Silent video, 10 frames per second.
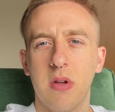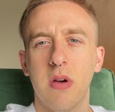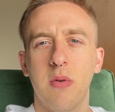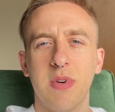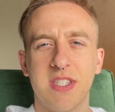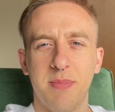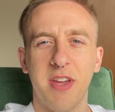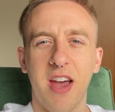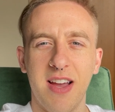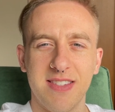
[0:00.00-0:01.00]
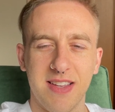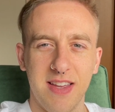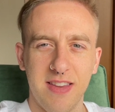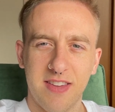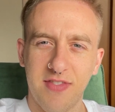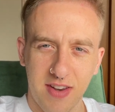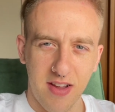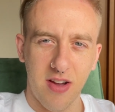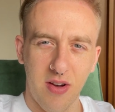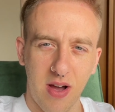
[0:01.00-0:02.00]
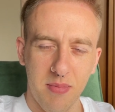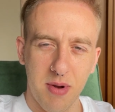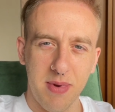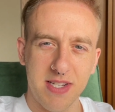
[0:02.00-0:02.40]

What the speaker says: What's up, you guys? In this video, I'm going to be